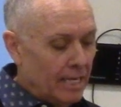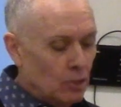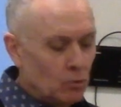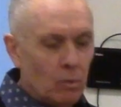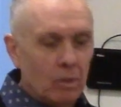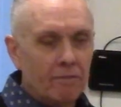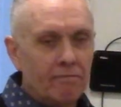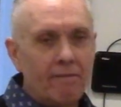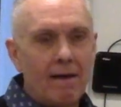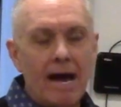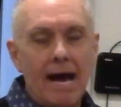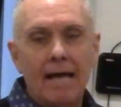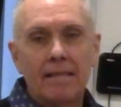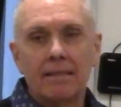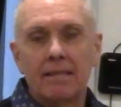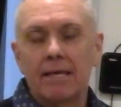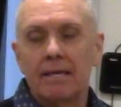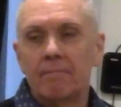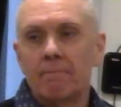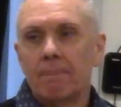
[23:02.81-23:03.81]
is we
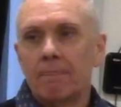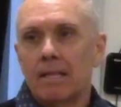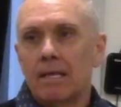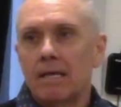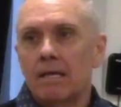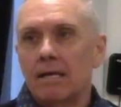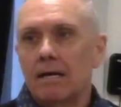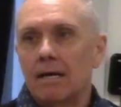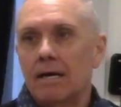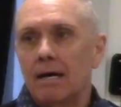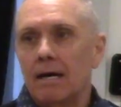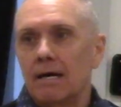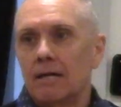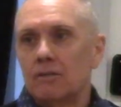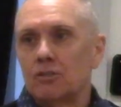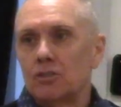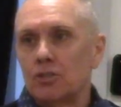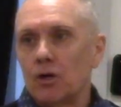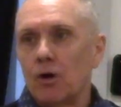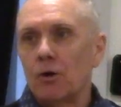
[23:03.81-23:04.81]
find that uh,
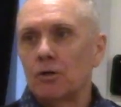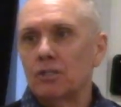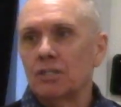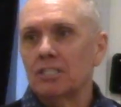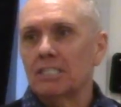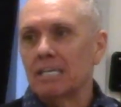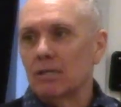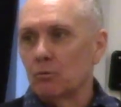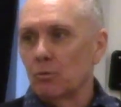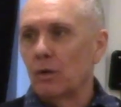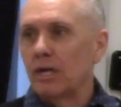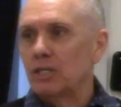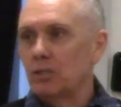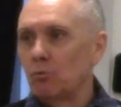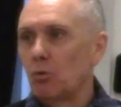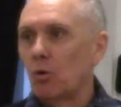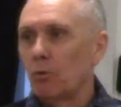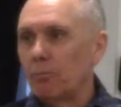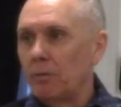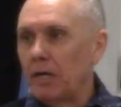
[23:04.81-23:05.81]
churches that reach
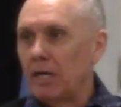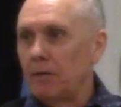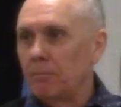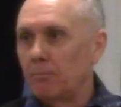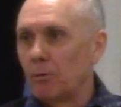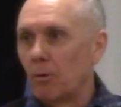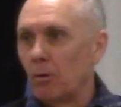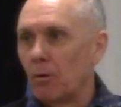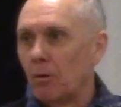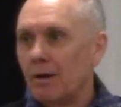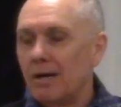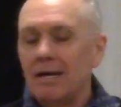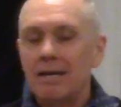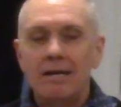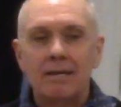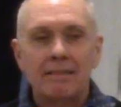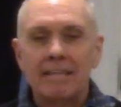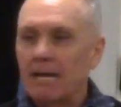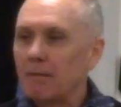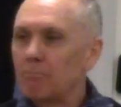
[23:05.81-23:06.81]
more people,
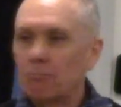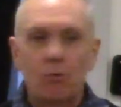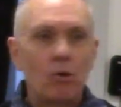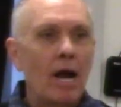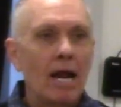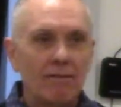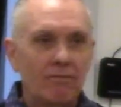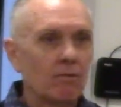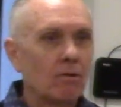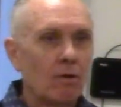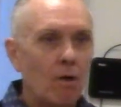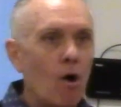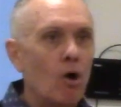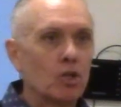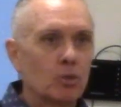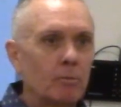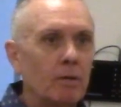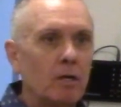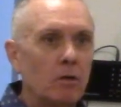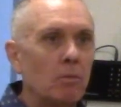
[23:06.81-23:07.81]
they pray for
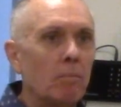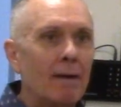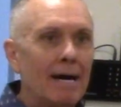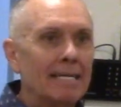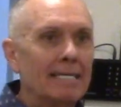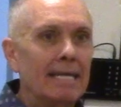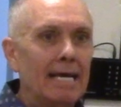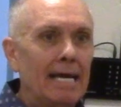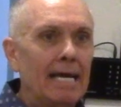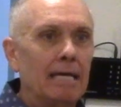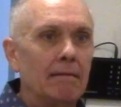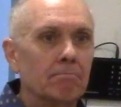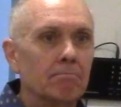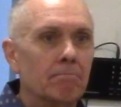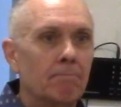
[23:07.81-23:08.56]
lost people by name.